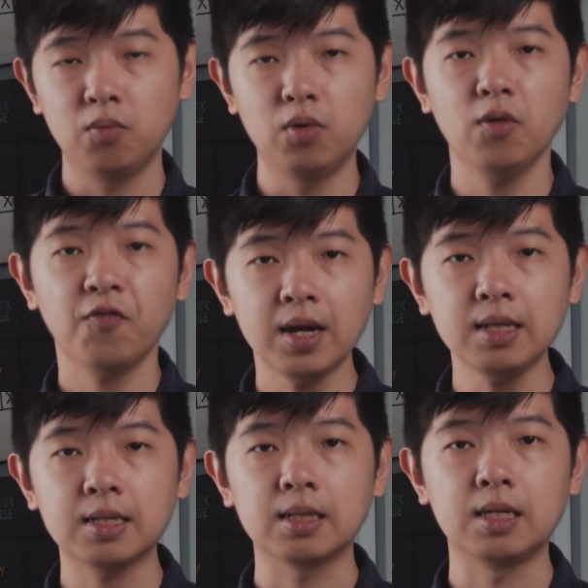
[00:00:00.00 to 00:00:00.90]
we will
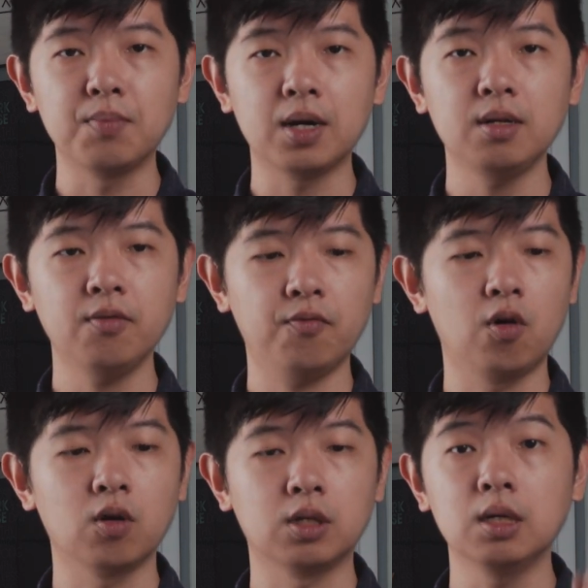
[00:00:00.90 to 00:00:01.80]
find that demand
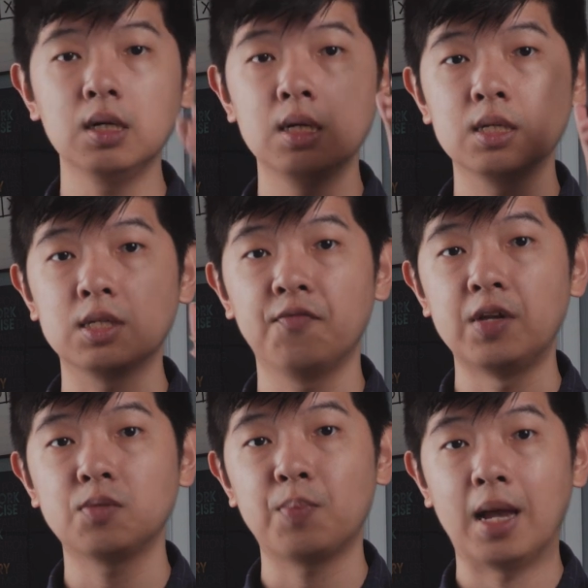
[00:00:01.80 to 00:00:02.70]
for the
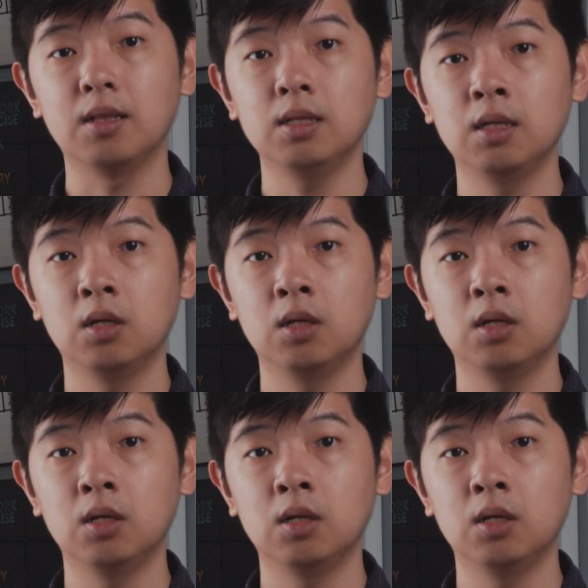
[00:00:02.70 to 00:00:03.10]
Surface Pen